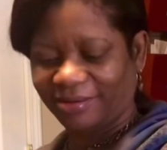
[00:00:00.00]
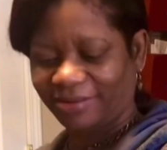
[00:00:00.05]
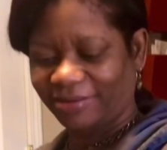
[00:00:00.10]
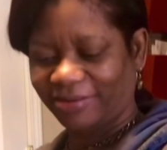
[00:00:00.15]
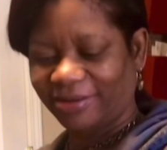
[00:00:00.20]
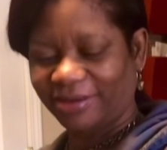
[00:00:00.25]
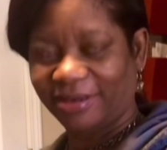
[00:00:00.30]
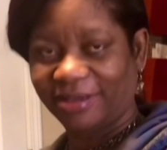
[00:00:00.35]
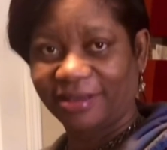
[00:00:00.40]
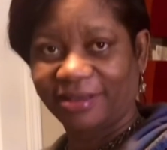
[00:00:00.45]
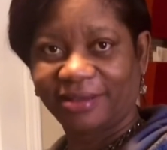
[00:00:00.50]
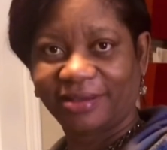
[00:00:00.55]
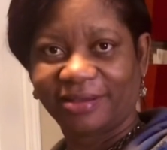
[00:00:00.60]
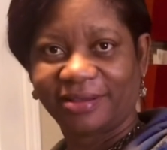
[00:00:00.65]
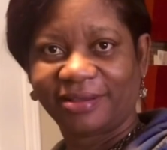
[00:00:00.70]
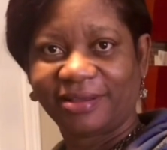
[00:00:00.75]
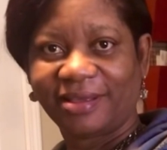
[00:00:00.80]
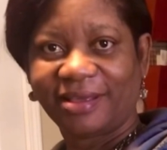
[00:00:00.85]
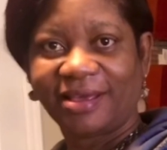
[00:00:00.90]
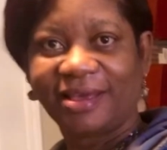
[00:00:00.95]
Ready?
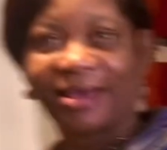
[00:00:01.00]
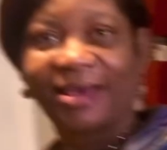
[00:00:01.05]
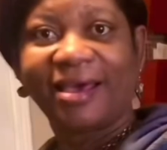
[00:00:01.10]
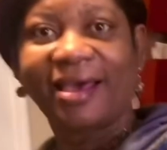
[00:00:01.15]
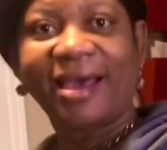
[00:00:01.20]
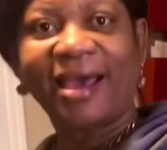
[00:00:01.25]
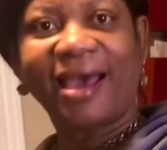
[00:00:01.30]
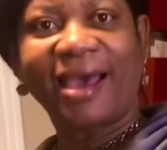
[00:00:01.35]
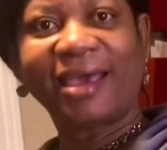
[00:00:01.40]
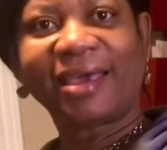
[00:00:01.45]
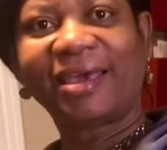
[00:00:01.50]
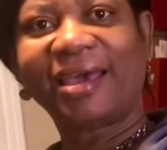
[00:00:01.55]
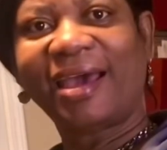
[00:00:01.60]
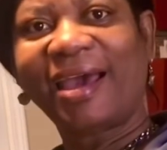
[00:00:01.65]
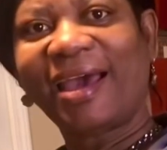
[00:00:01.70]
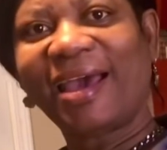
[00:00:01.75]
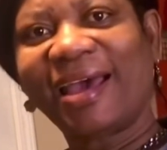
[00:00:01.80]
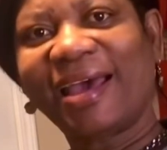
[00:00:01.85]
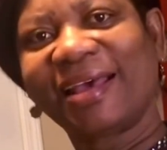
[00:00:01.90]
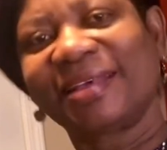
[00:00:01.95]
Hi
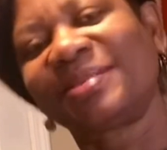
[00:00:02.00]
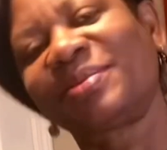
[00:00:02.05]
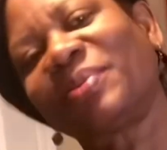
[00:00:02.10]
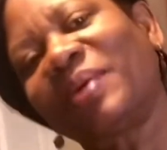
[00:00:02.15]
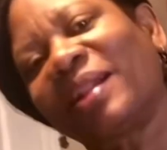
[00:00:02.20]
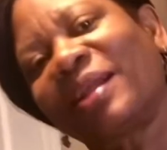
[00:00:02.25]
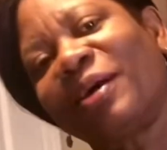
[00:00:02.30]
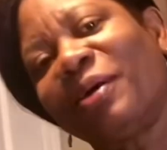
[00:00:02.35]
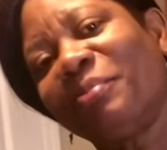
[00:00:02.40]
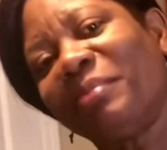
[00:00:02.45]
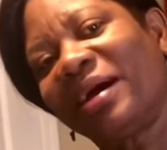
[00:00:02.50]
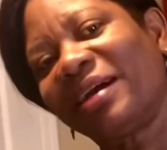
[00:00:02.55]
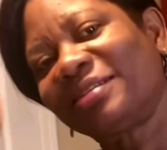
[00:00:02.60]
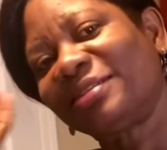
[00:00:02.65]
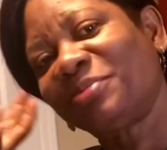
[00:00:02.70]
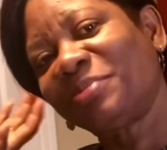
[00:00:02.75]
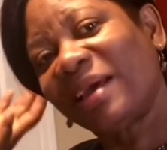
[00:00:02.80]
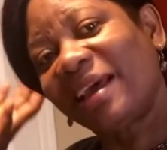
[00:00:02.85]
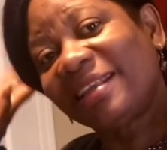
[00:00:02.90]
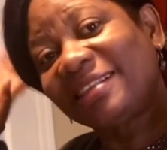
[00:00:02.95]
guys, welcome back
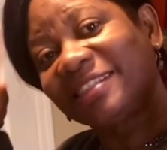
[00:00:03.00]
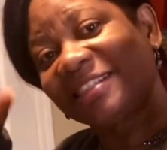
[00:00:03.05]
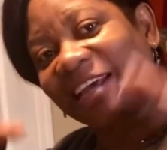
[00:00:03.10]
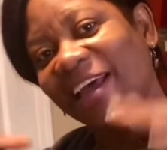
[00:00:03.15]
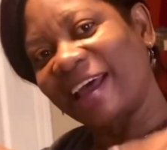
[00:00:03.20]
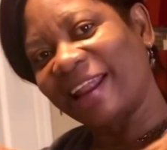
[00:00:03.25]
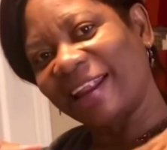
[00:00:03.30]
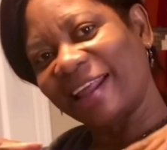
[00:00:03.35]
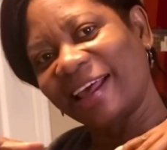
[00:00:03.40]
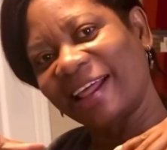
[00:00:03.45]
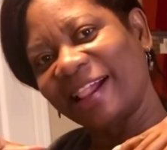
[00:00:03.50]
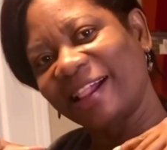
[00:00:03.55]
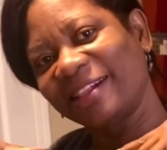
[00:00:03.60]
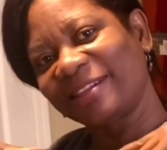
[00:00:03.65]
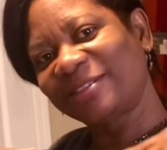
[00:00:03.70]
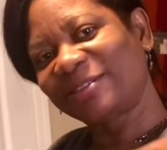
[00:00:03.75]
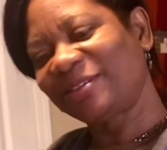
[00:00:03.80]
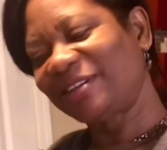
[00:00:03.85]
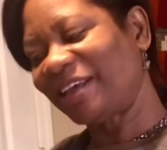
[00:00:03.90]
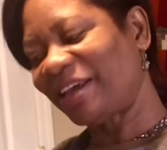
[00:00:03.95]
to my channel.
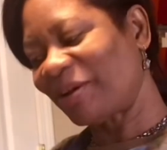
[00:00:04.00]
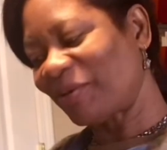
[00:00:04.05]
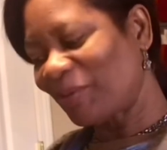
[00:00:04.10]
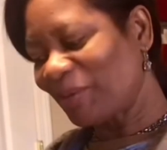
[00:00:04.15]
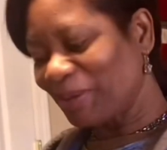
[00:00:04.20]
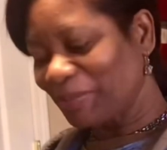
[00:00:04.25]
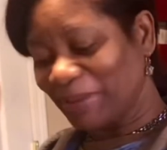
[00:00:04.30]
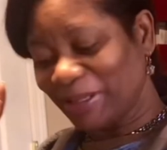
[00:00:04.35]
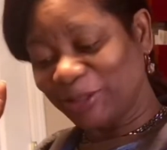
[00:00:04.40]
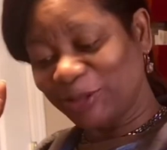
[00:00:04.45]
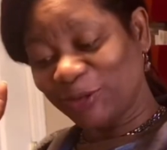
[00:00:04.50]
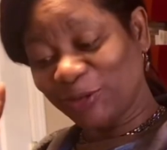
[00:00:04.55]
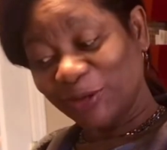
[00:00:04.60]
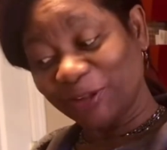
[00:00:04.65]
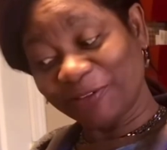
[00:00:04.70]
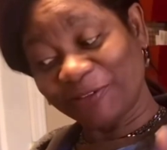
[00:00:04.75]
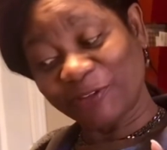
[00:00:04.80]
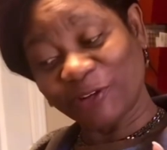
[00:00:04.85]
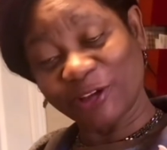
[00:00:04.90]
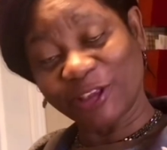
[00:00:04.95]
Today I will be doing
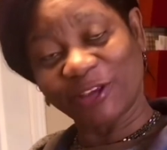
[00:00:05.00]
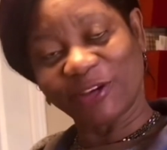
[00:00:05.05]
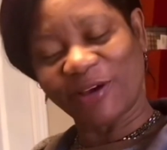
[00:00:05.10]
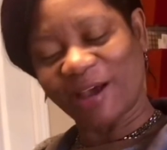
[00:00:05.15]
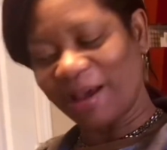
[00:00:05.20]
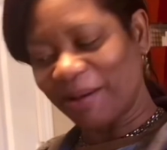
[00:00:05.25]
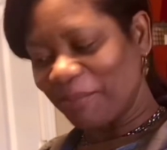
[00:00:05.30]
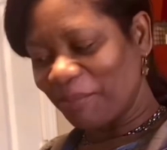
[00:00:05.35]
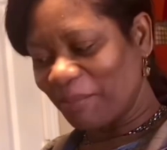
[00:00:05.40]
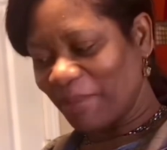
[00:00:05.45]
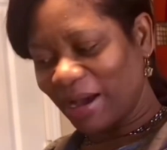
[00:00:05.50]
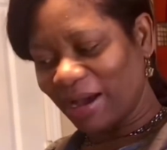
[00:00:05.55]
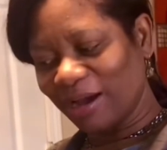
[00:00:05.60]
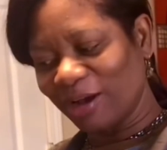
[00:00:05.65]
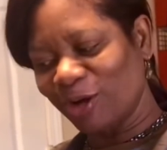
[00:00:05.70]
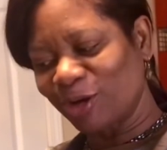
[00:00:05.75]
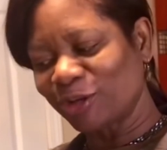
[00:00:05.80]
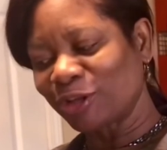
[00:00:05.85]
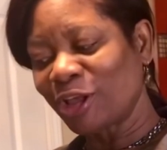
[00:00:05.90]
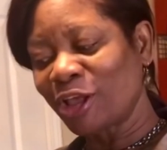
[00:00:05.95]
for you a
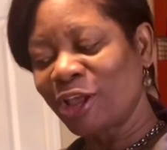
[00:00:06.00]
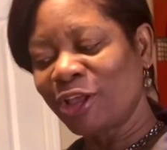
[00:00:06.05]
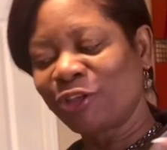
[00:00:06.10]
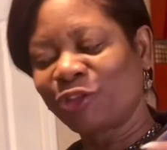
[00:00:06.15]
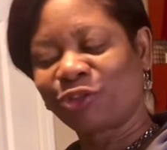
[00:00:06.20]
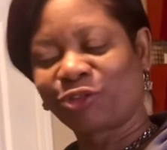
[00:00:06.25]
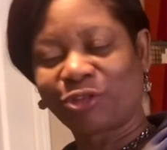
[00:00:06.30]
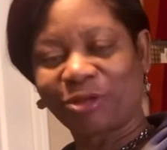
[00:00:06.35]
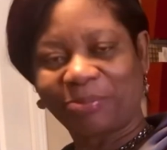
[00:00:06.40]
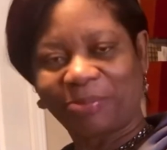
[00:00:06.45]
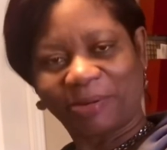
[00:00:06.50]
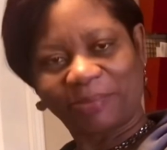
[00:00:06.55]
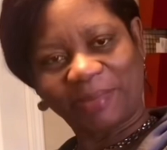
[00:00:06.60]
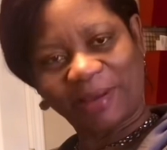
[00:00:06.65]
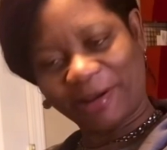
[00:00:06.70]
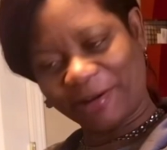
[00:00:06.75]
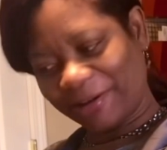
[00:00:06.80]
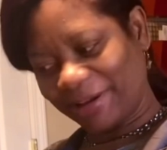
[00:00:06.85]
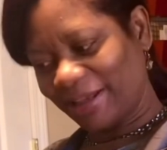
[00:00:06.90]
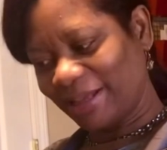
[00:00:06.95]
mango triple
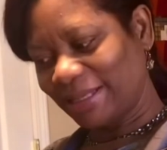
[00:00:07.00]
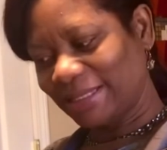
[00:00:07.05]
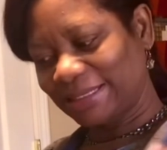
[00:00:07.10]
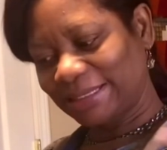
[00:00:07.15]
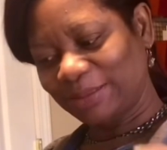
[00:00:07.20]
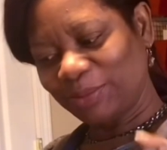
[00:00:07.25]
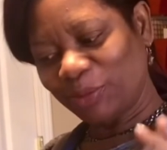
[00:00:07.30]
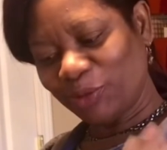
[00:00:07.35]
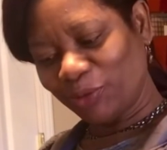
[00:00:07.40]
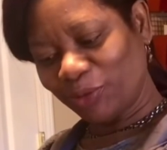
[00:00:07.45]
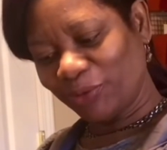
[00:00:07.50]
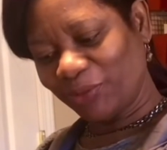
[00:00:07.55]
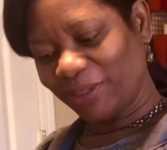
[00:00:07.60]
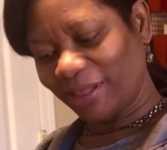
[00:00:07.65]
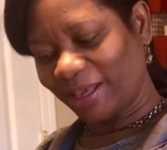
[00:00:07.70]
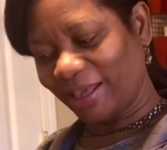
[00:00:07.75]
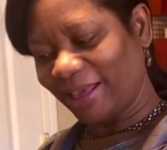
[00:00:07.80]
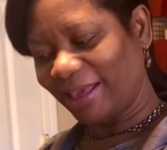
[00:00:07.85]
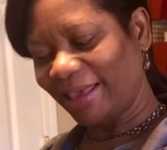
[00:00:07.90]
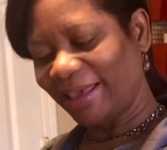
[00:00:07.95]
berry
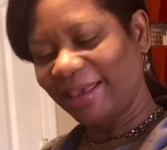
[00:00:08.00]
smoothie.